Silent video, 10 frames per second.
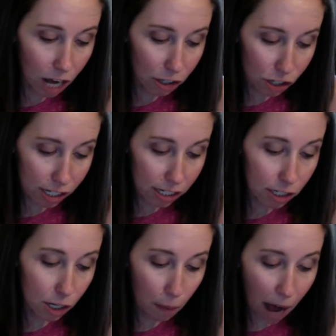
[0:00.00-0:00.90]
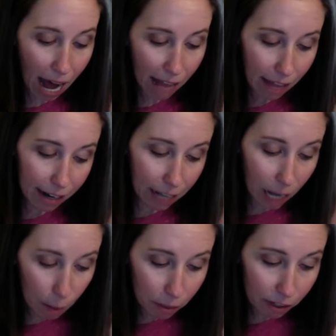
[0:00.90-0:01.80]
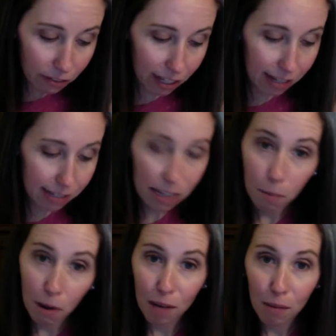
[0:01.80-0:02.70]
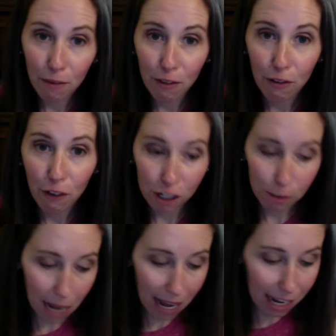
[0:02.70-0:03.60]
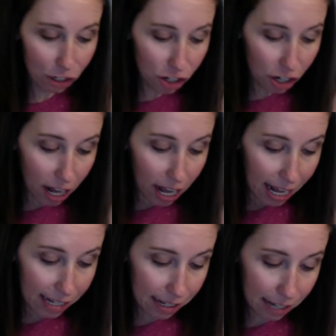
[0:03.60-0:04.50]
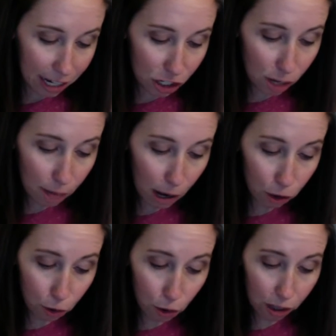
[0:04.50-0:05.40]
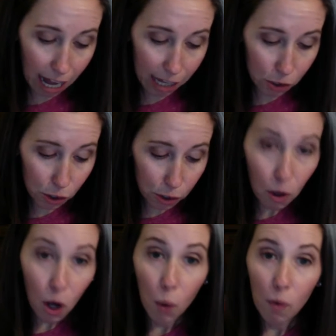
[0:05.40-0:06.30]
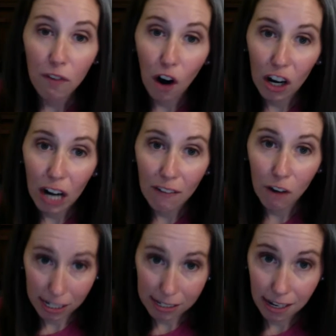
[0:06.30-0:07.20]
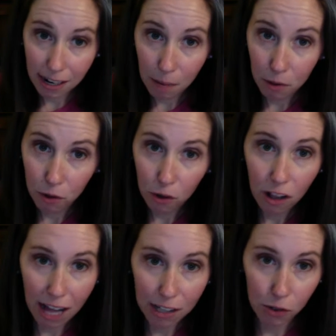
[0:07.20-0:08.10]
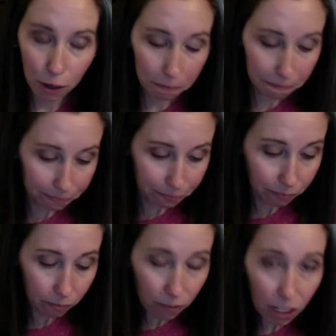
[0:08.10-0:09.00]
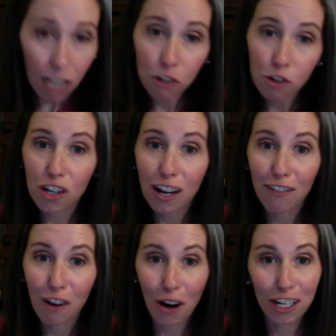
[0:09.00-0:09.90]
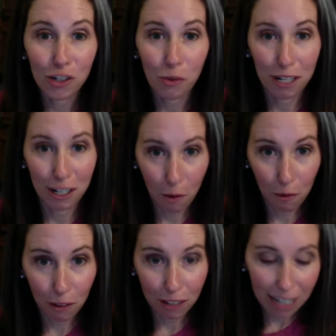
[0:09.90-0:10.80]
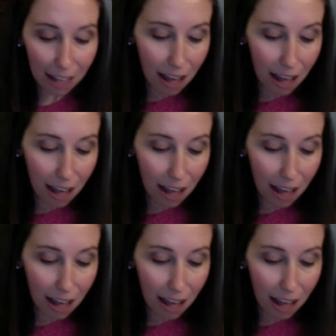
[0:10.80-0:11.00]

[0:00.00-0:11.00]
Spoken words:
Just to highlight a couple of things, at the bottom of the first page is a section about Google Classroom. I've already set up Google Classroom, and you should have already joined it, hopefully.